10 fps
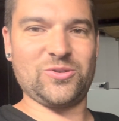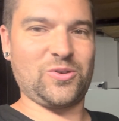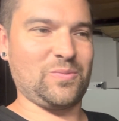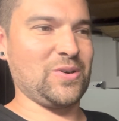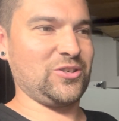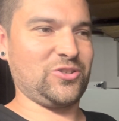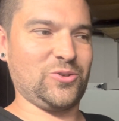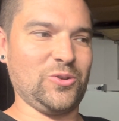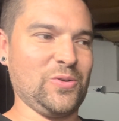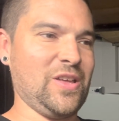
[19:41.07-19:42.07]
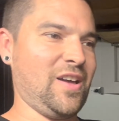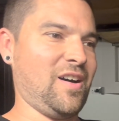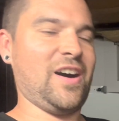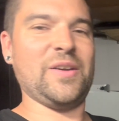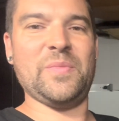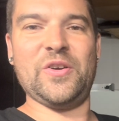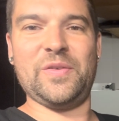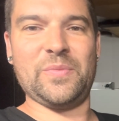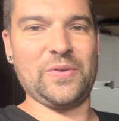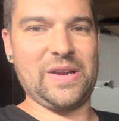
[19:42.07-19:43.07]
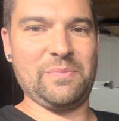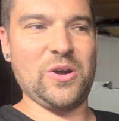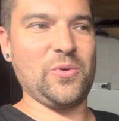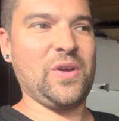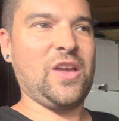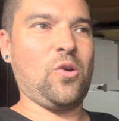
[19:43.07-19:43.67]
commercial, automotive, marine boat,